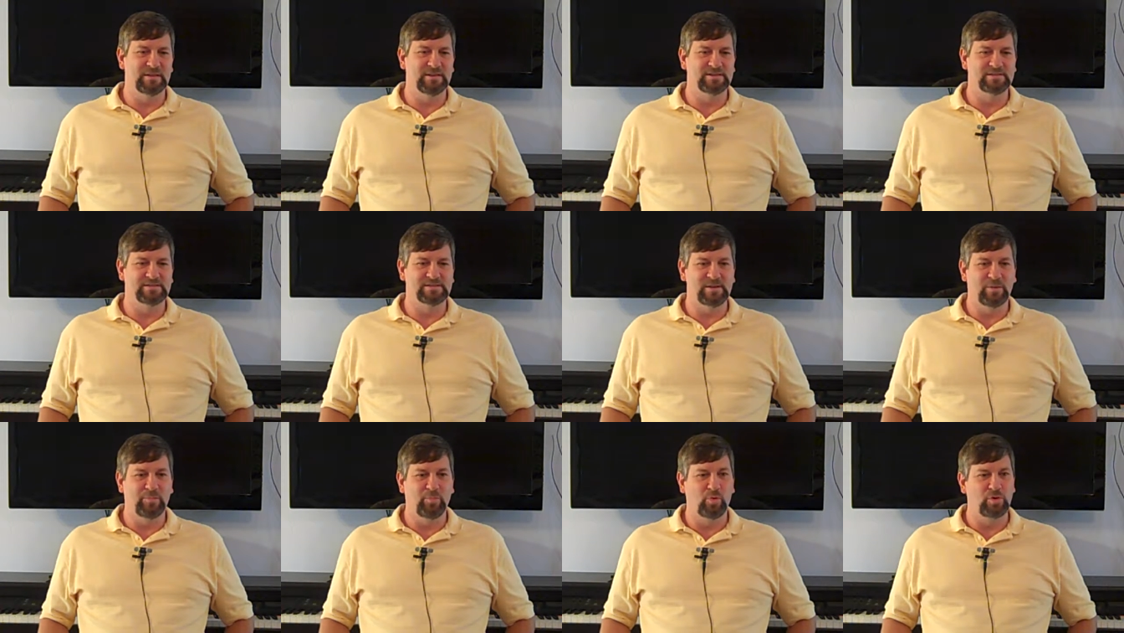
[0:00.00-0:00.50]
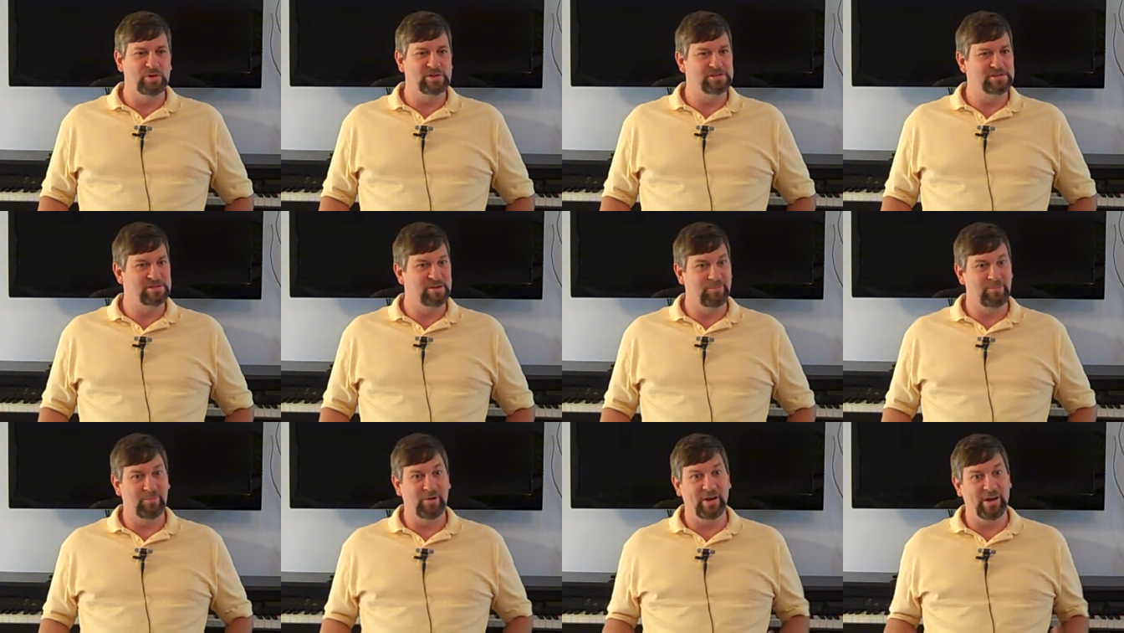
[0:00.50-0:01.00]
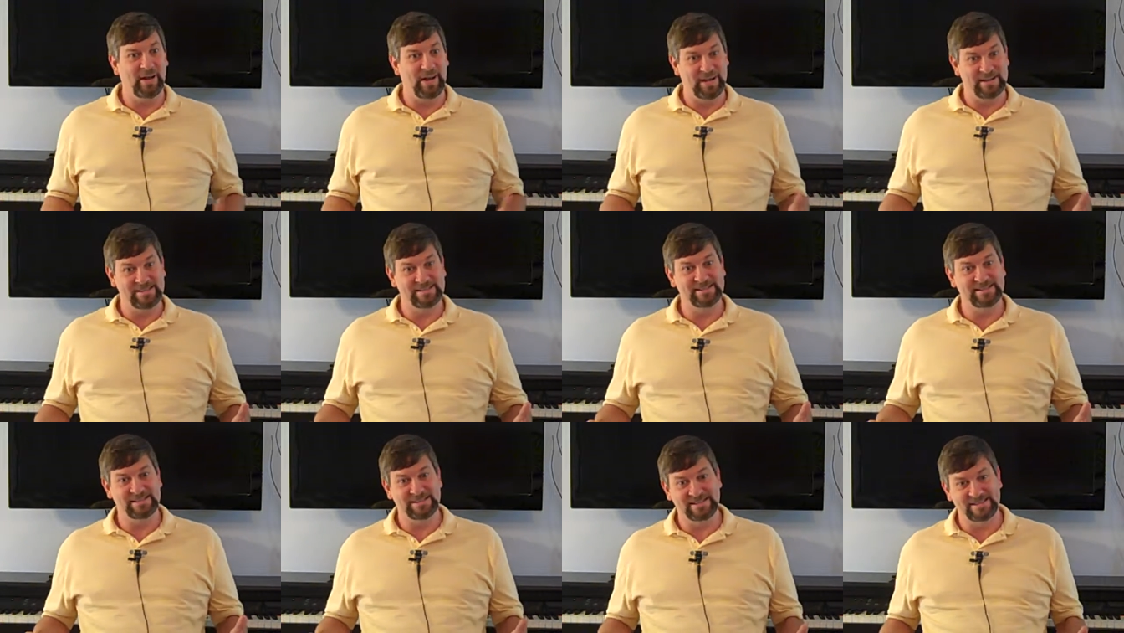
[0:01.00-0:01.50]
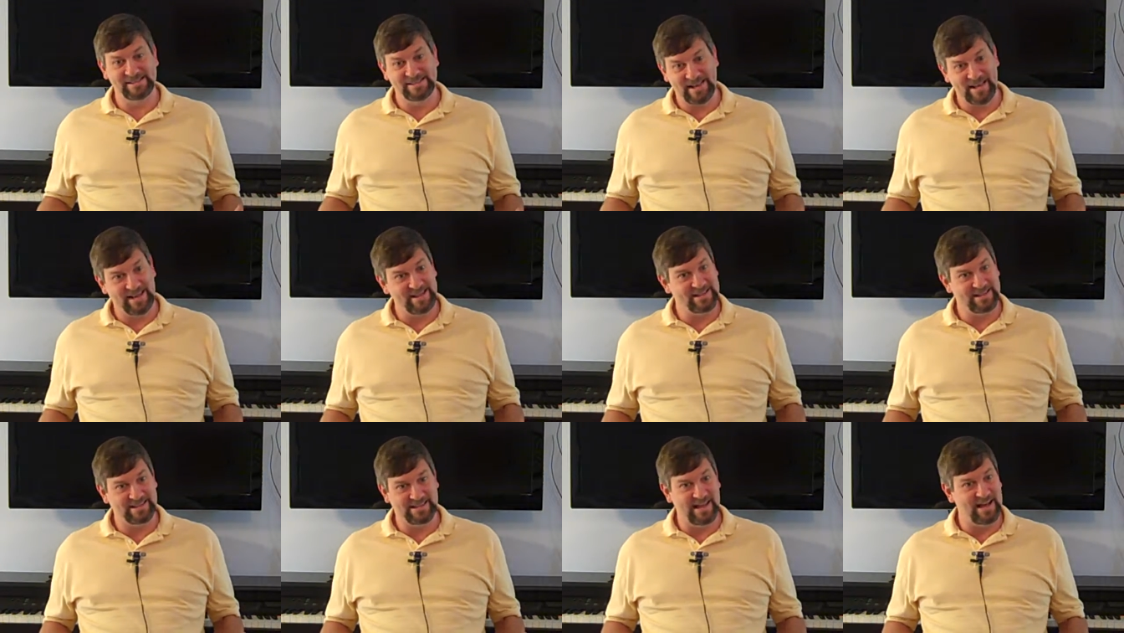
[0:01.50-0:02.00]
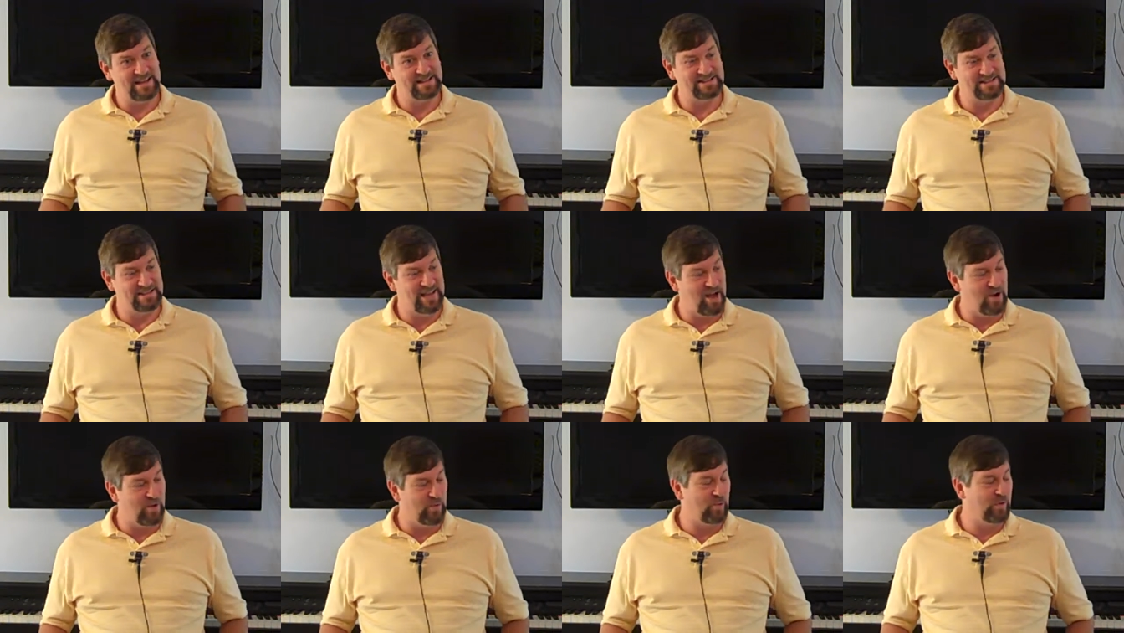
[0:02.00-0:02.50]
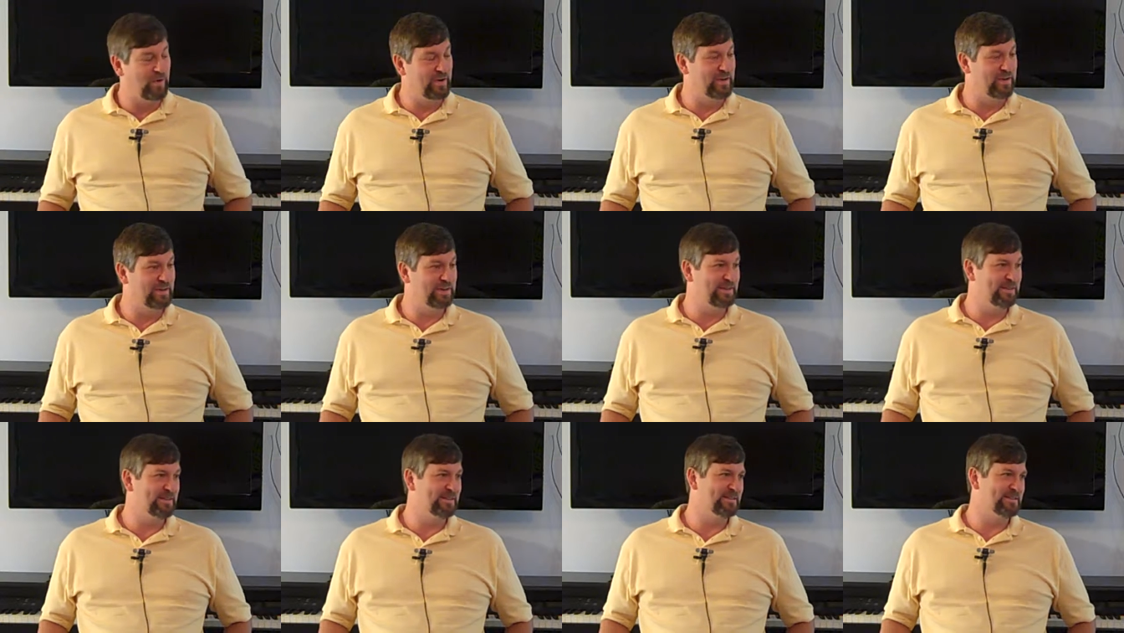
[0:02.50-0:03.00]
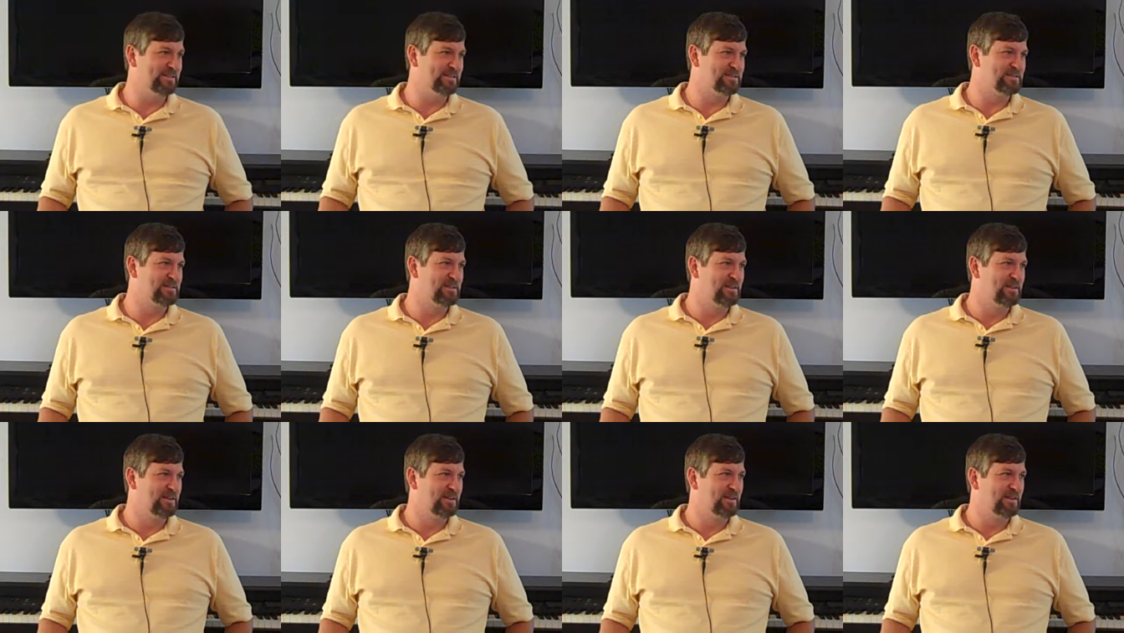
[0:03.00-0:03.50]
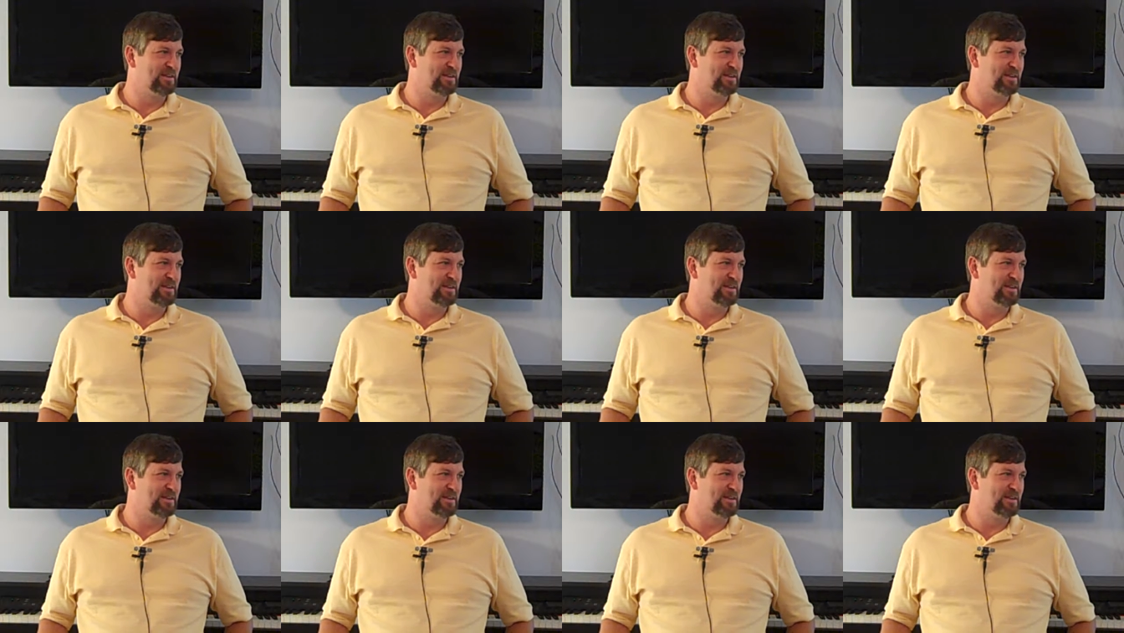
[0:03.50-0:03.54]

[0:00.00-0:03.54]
at some point someone has to say that that's not what it is,